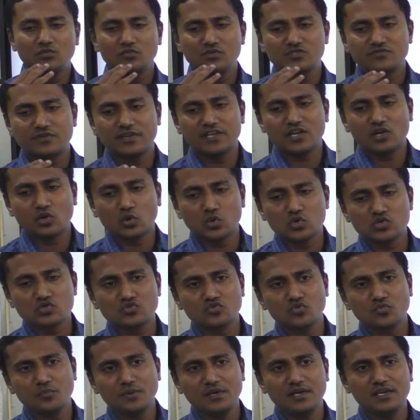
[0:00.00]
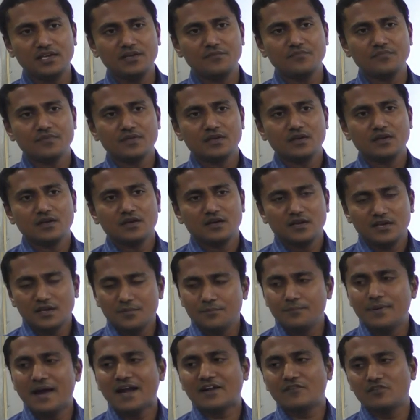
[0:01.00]
who is very close to me,
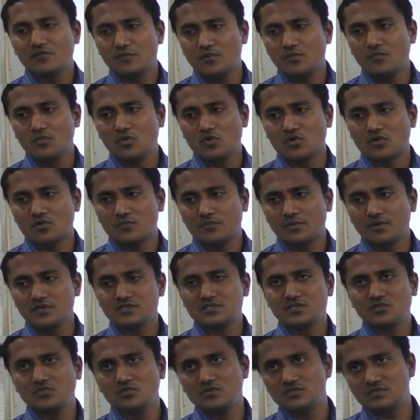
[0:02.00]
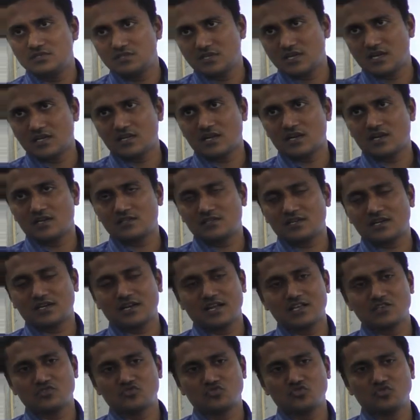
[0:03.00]
impact will be more. Person who is in another
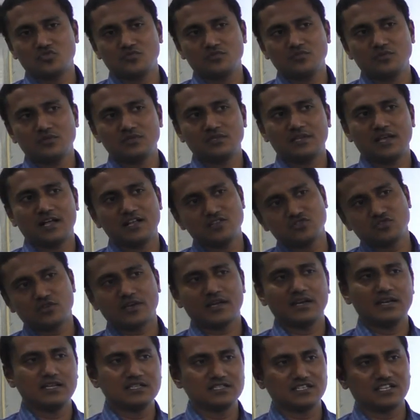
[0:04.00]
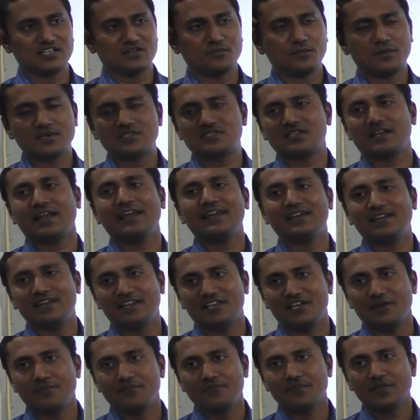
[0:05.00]
classroom, they also can listen, but
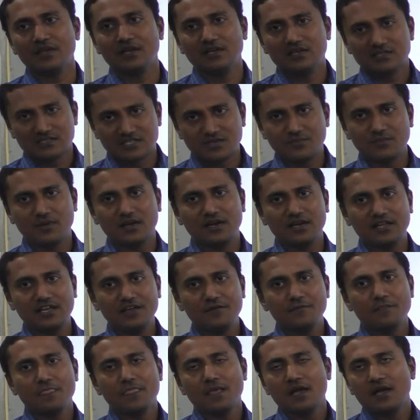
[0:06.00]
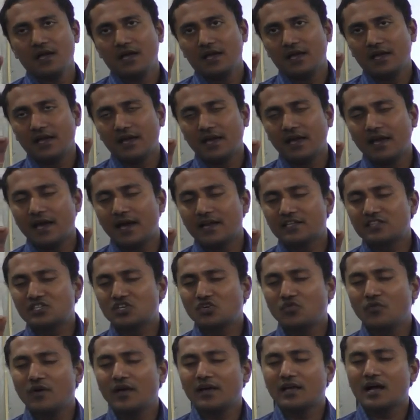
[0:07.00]
slightly. Similarly,
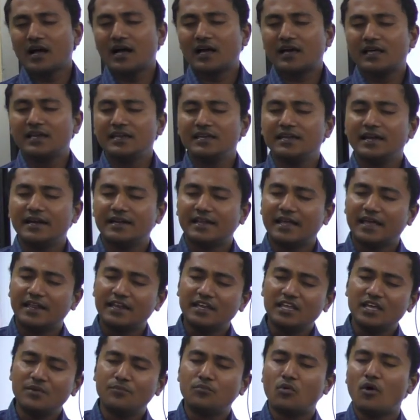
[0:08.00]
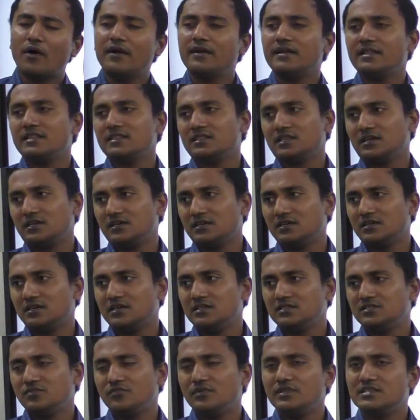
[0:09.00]
earthquake occurring at any point in the
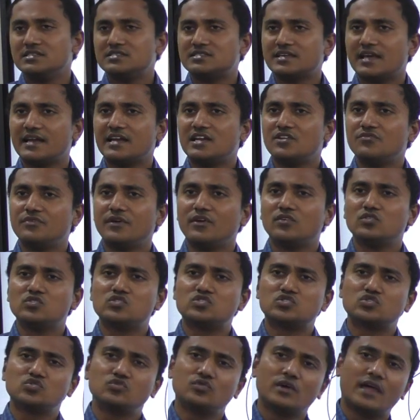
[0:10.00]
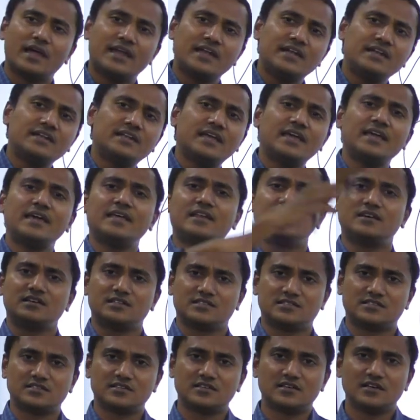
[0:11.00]
earth will send waves to entire
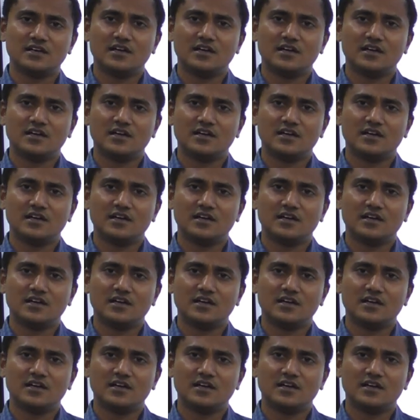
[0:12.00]
earth.